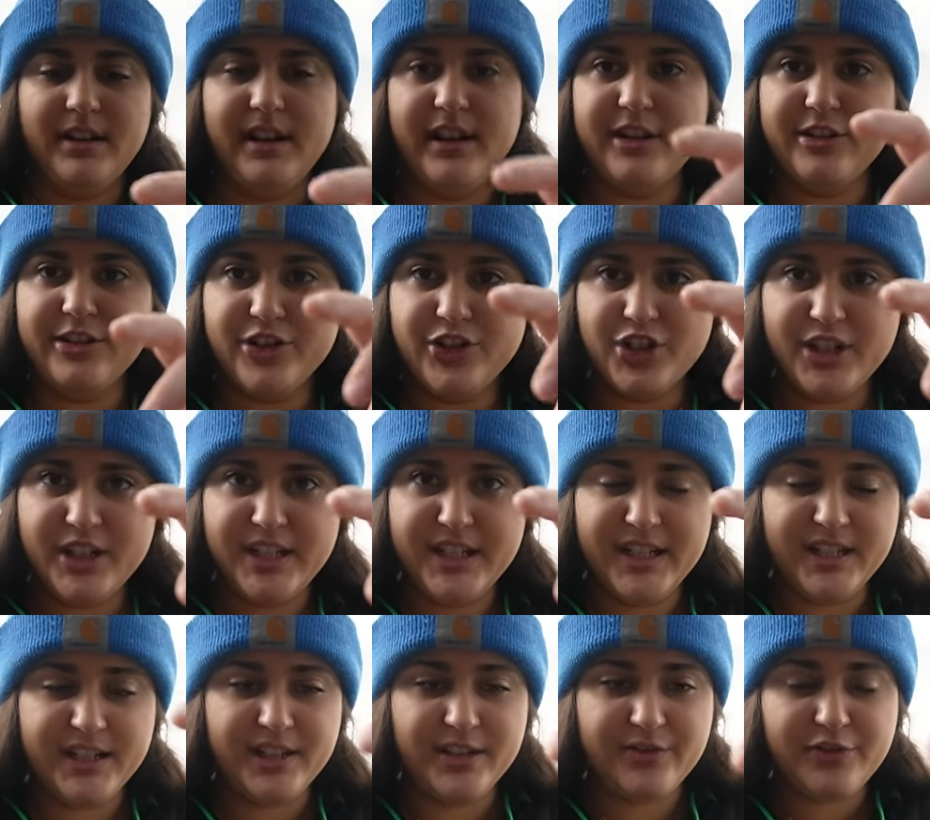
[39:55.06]
Energy
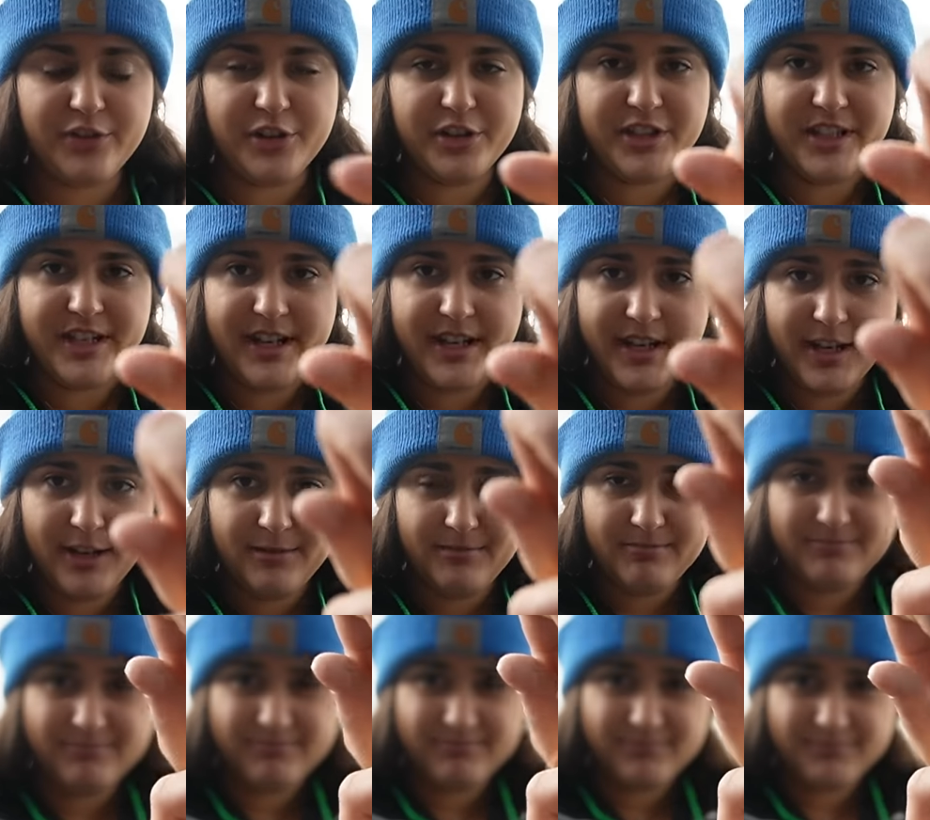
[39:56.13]
needed for today.
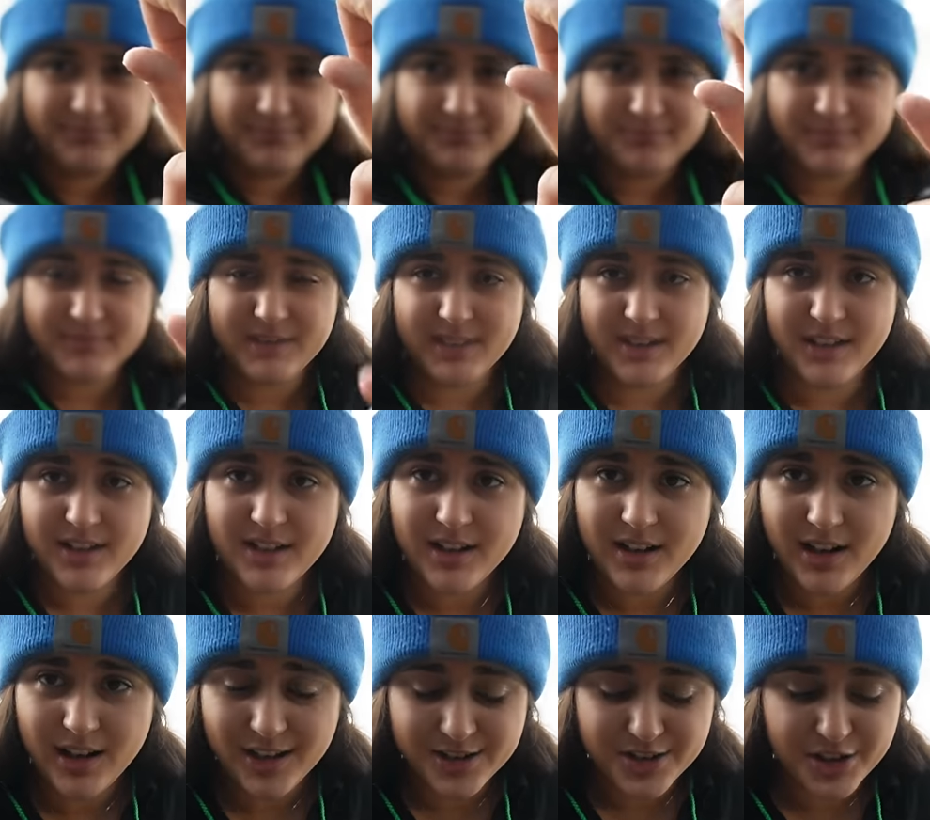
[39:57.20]

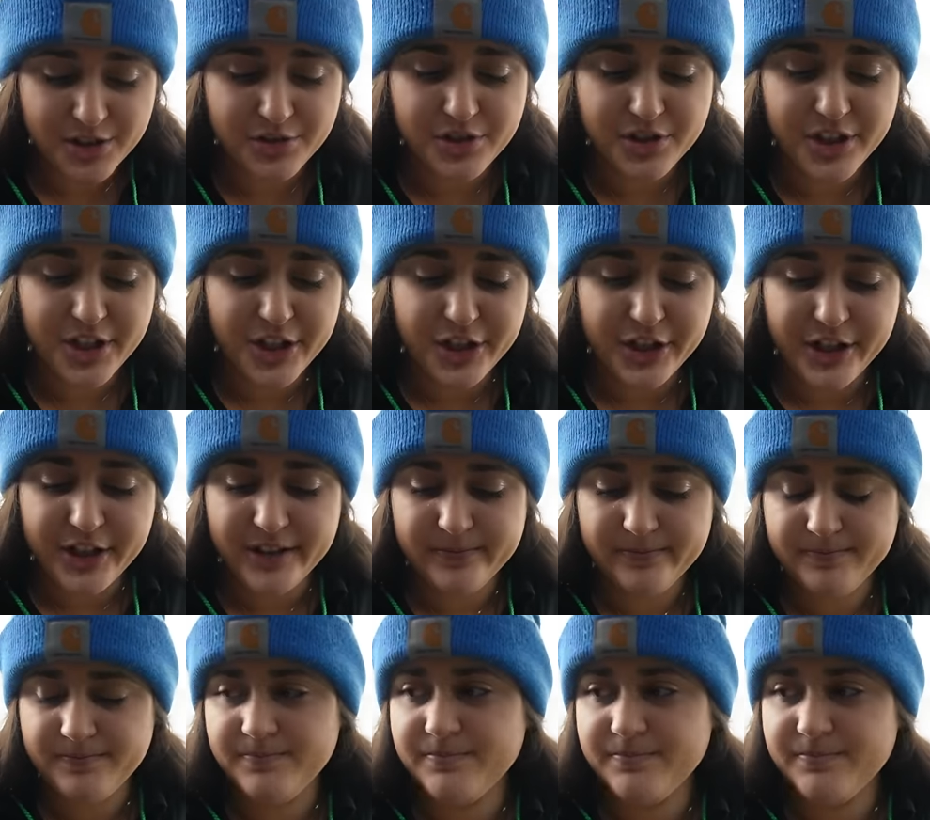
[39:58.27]
Also secured.